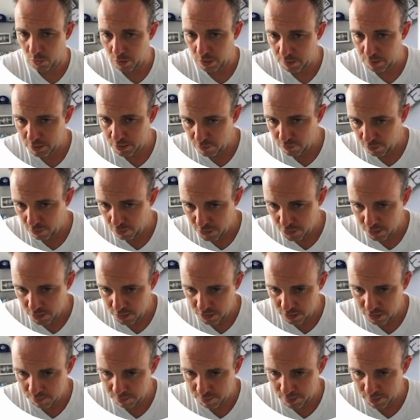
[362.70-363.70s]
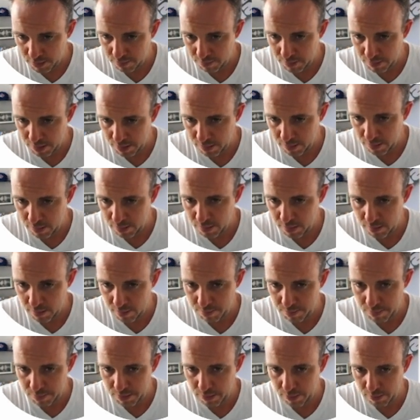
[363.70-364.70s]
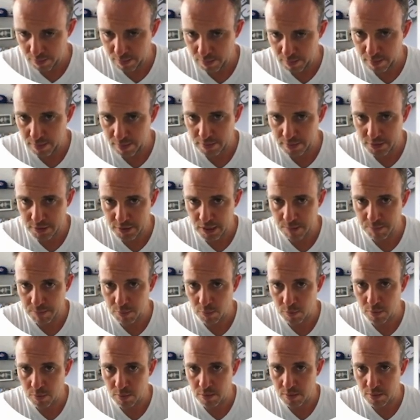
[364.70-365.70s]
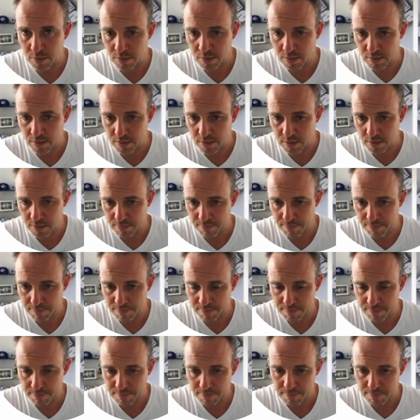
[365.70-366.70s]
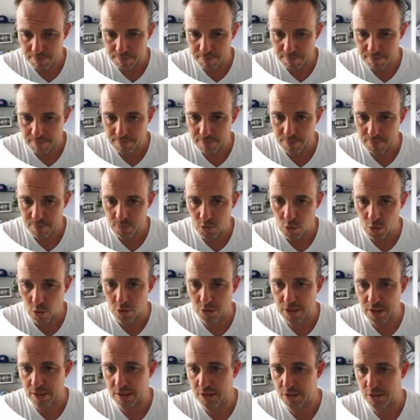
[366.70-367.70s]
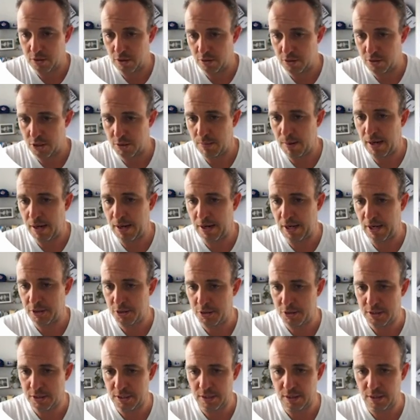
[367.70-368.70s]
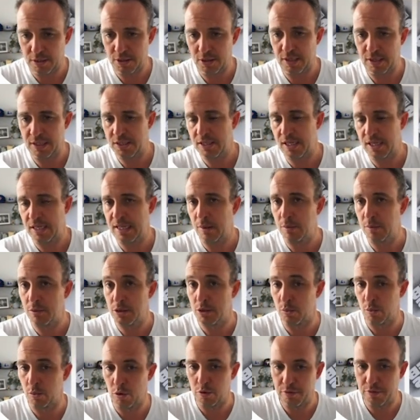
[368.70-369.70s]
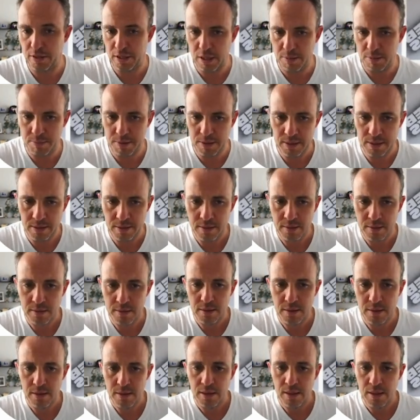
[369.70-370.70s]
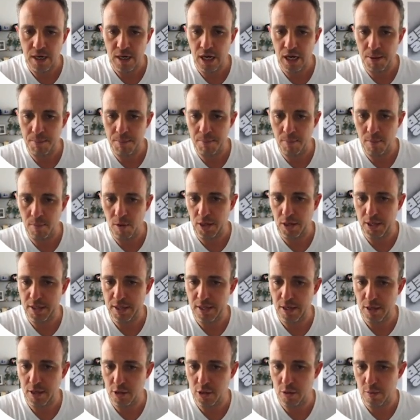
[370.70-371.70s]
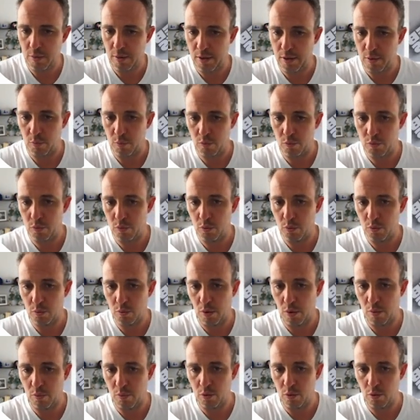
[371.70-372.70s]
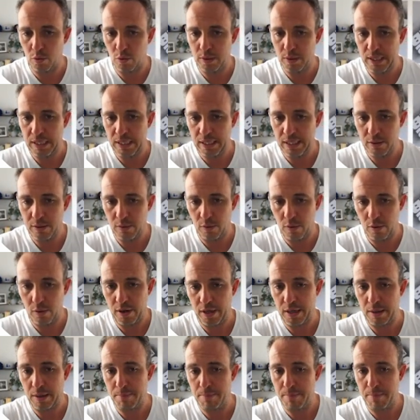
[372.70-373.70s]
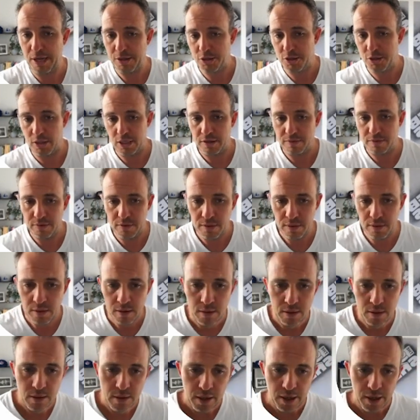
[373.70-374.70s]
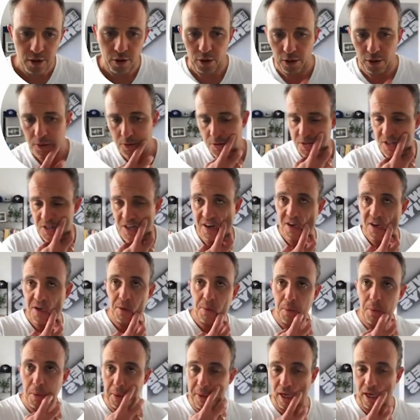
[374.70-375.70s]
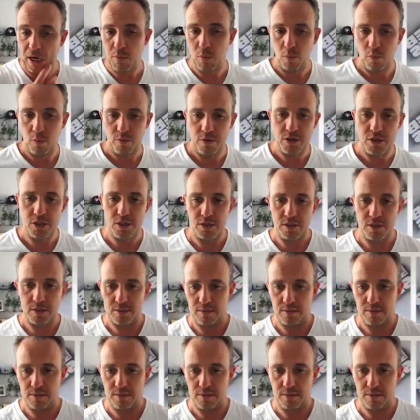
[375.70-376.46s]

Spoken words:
let's find something a better example. I'll say this side, smart agency. So let's say that was the roofing company. I can now create a rule here, or I could match it even, and I could say, okay, well this